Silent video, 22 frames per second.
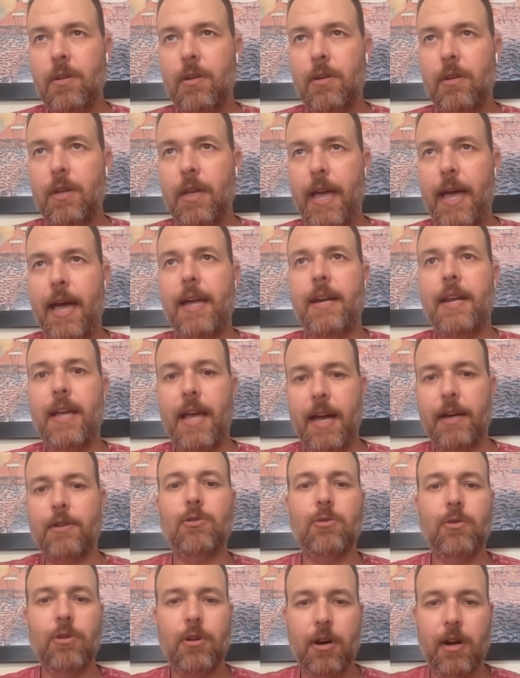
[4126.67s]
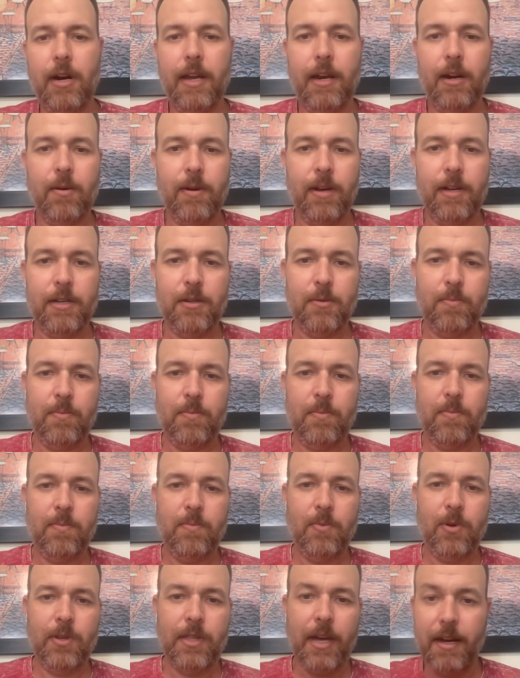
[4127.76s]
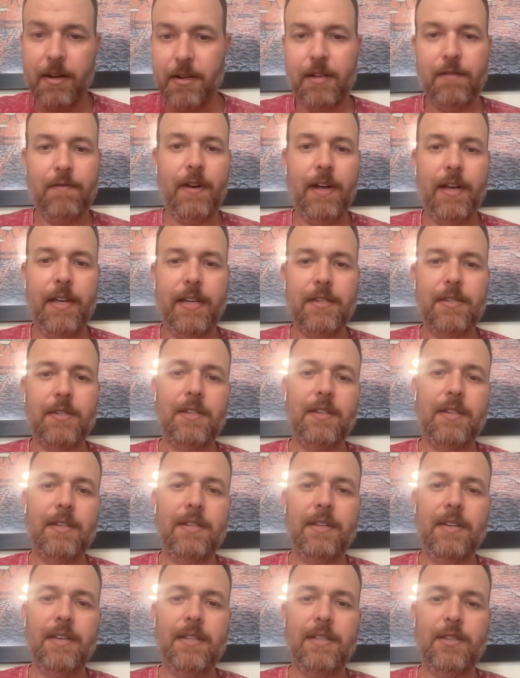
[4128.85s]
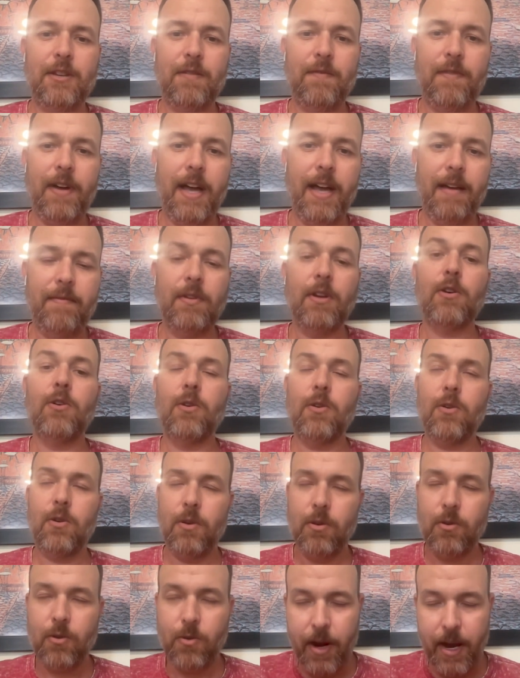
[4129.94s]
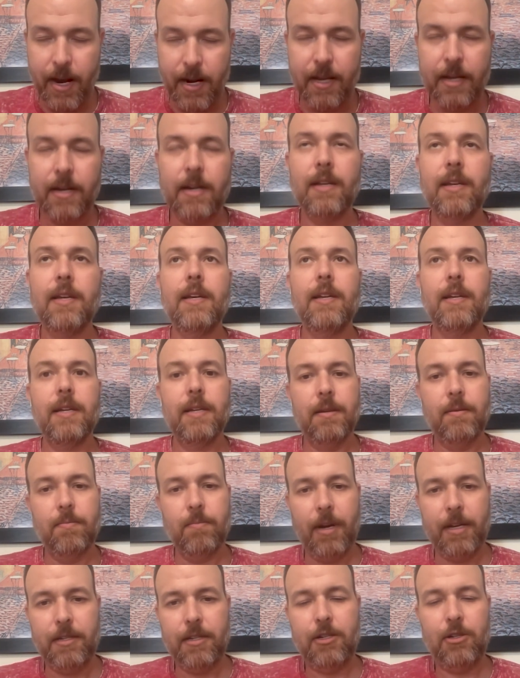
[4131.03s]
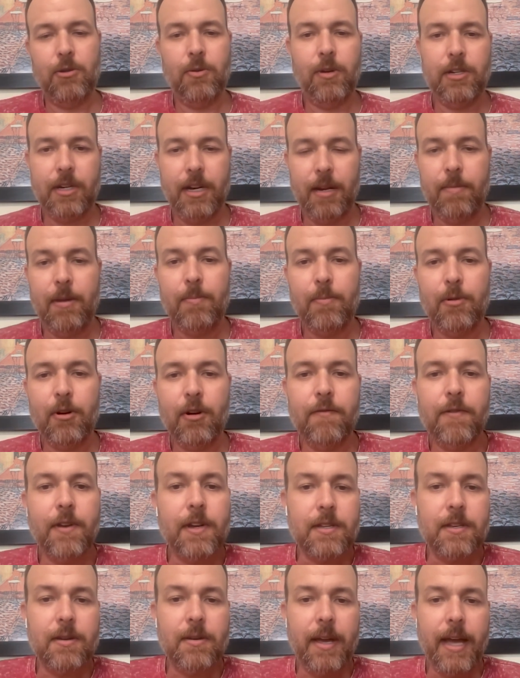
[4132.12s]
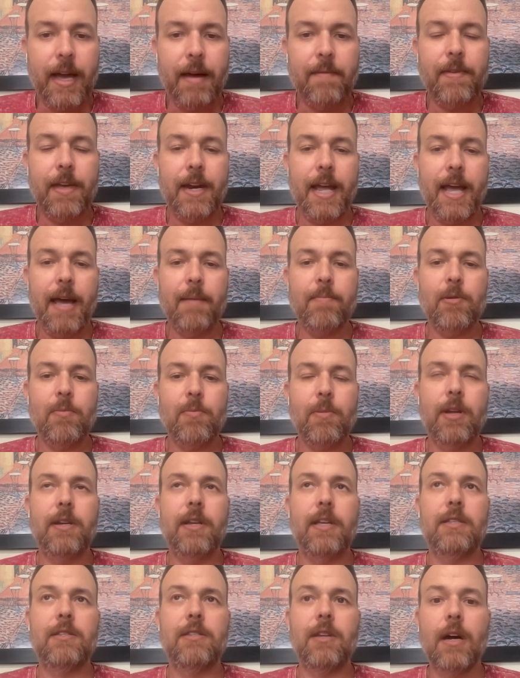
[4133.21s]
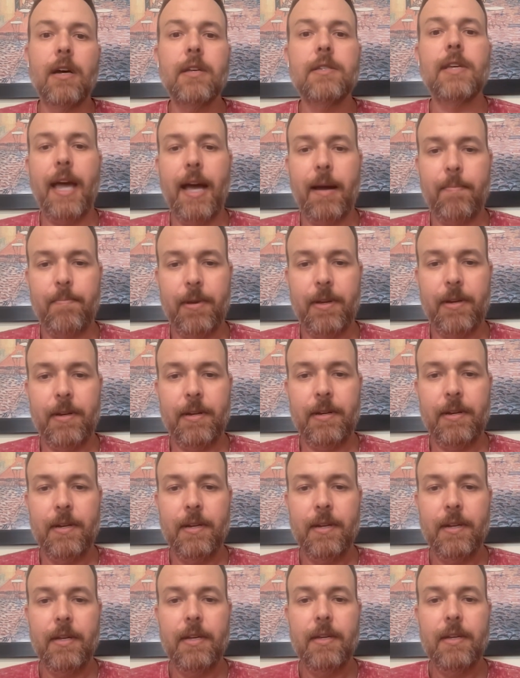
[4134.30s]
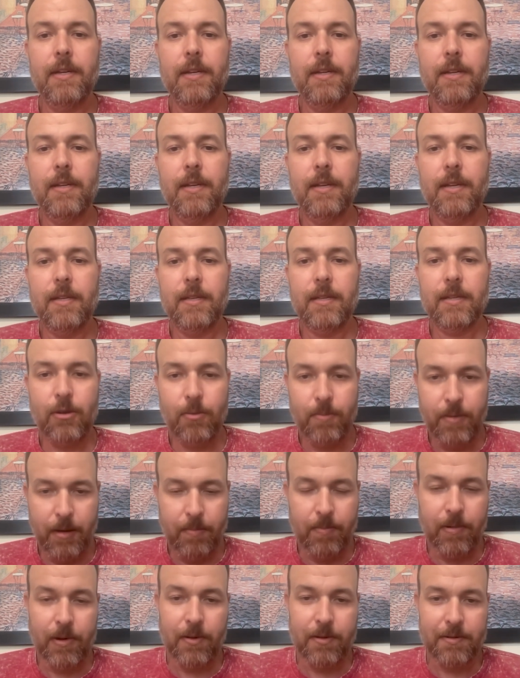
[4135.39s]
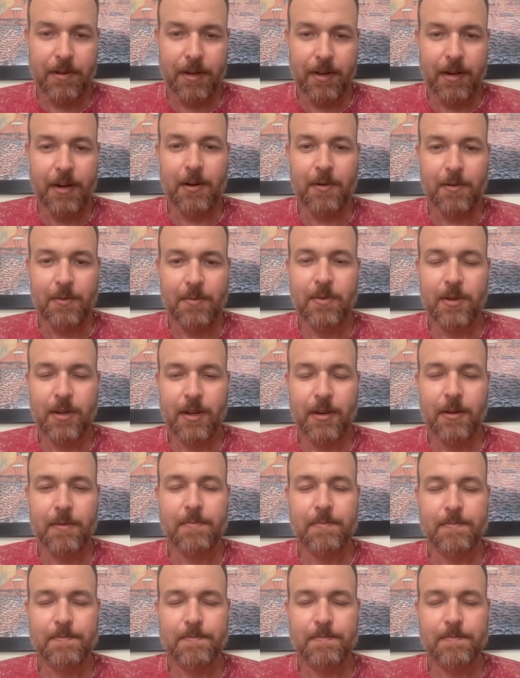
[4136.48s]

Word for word: had actual cardiac arrest without a device and survived granted my situation would be perfect to have that happen but it does happen mm. to people you know so